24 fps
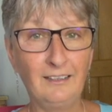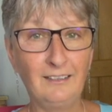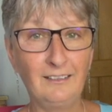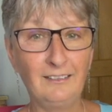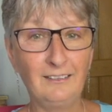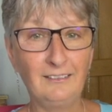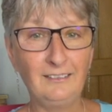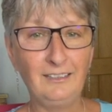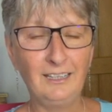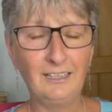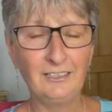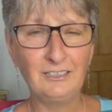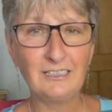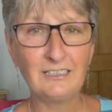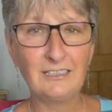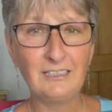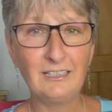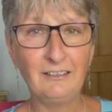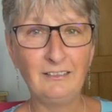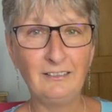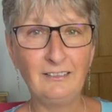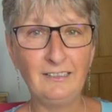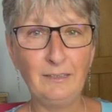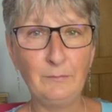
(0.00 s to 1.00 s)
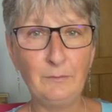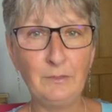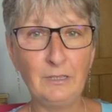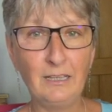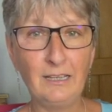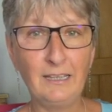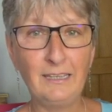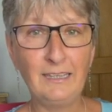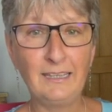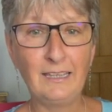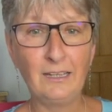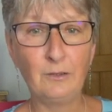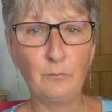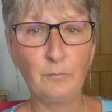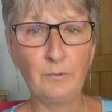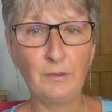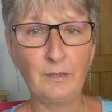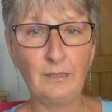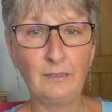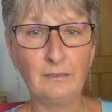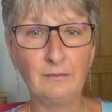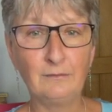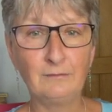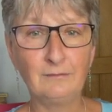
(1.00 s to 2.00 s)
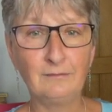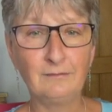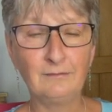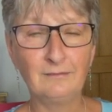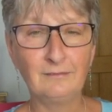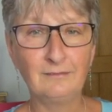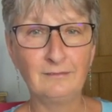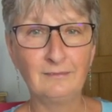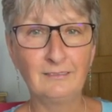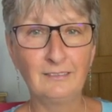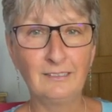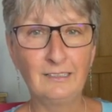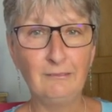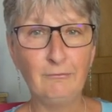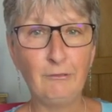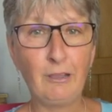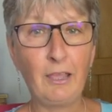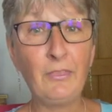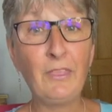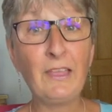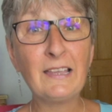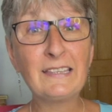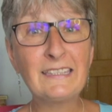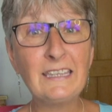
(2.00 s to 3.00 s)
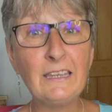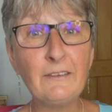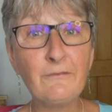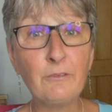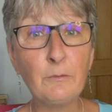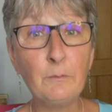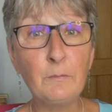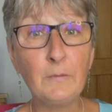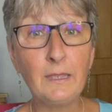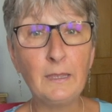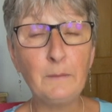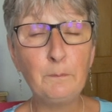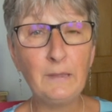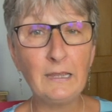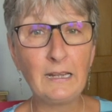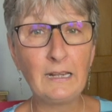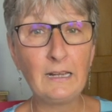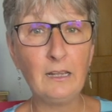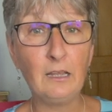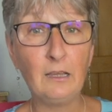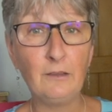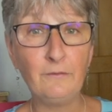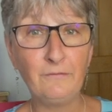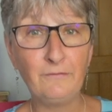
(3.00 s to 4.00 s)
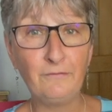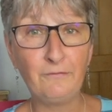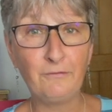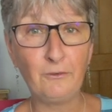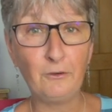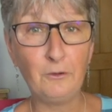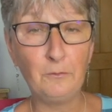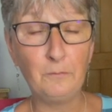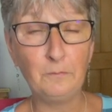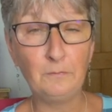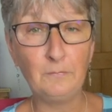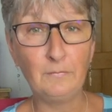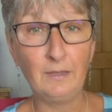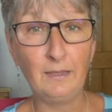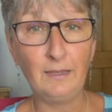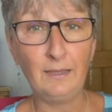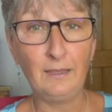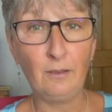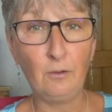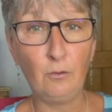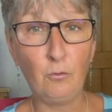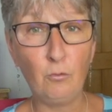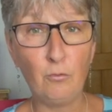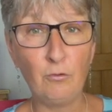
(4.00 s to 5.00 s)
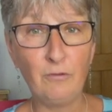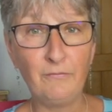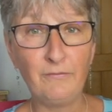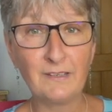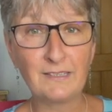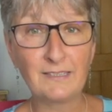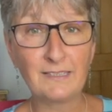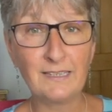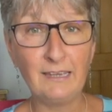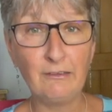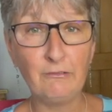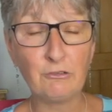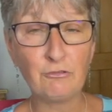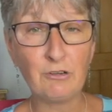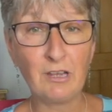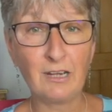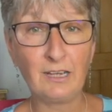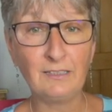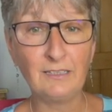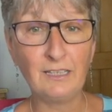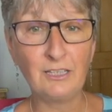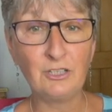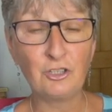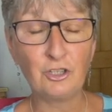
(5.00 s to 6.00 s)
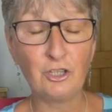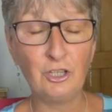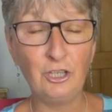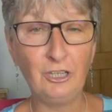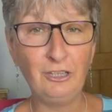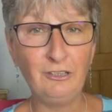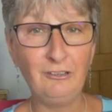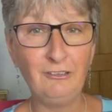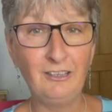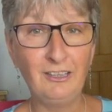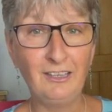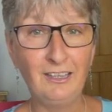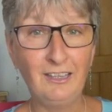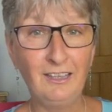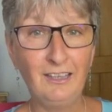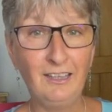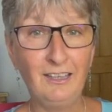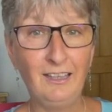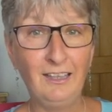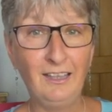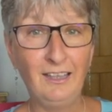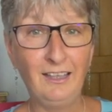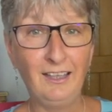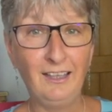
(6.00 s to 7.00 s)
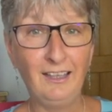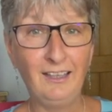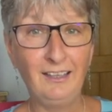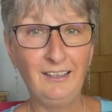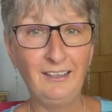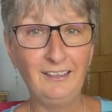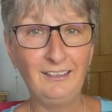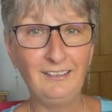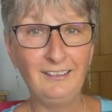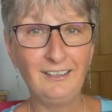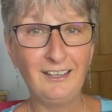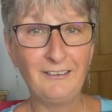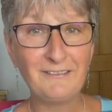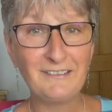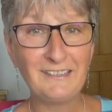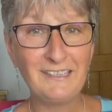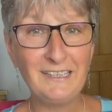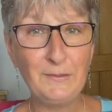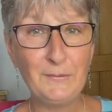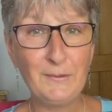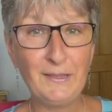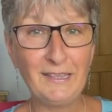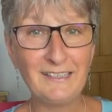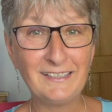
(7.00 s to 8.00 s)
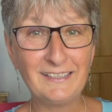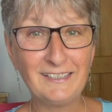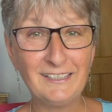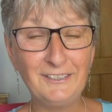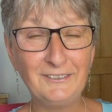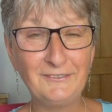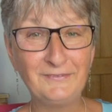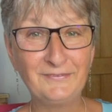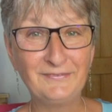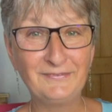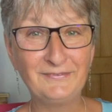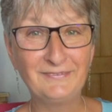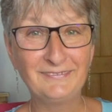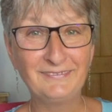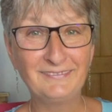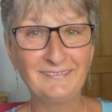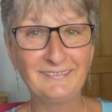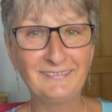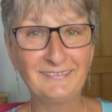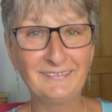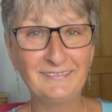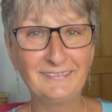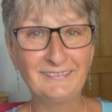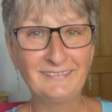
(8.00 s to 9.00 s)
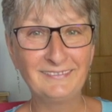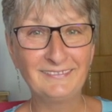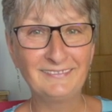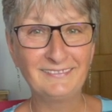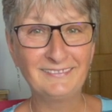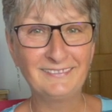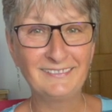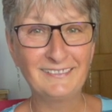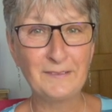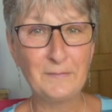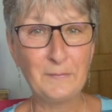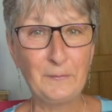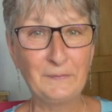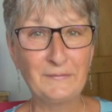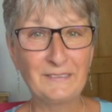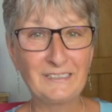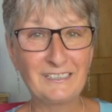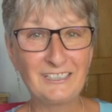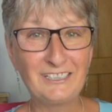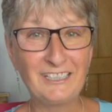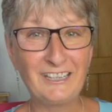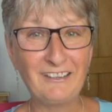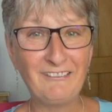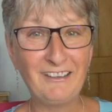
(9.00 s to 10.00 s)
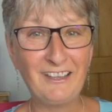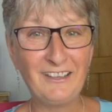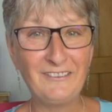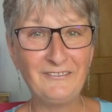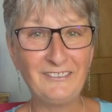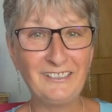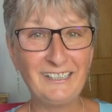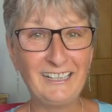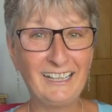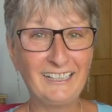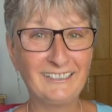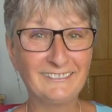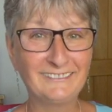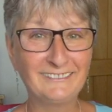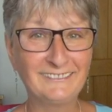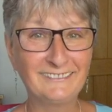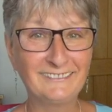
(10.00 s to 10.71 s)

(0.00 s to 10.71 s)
yeah, just let me know how you get on with it. Right, that's it from me. Big love from all of us here at Dragon HQ, and I'll see you again soon. Cheerio for now.